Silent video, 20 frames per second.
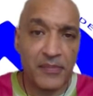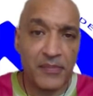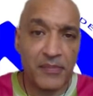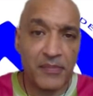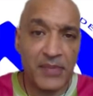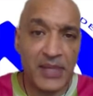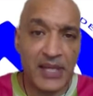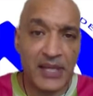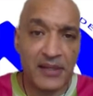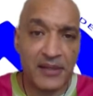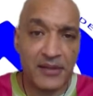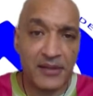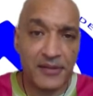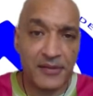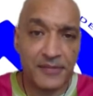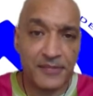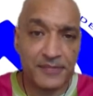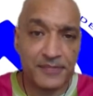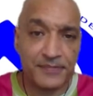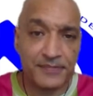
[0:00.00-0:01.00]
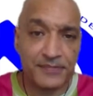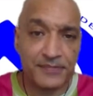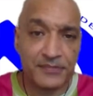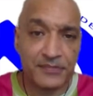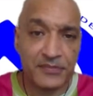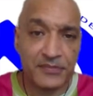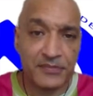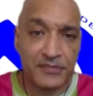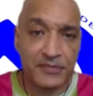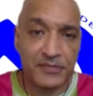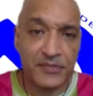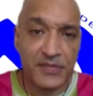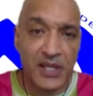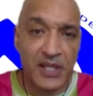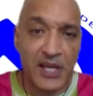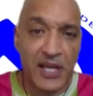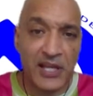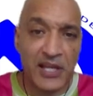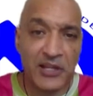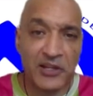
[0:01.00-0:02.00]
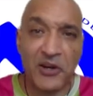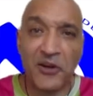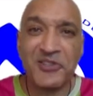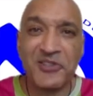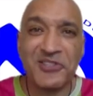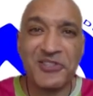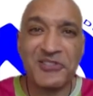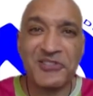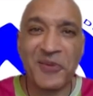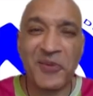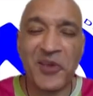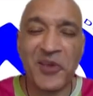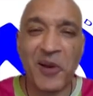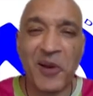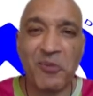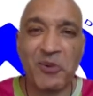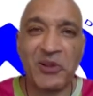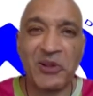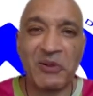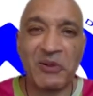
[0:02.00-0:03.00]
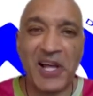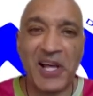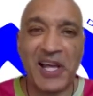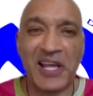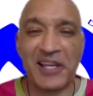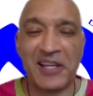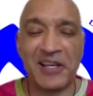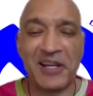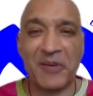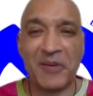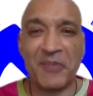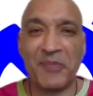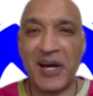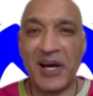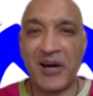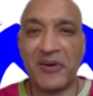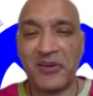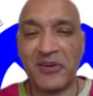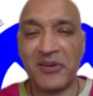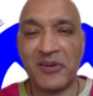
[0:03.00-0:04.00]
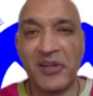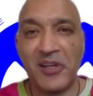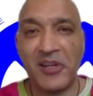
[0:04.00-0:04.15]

min, and you know, this is something I really like about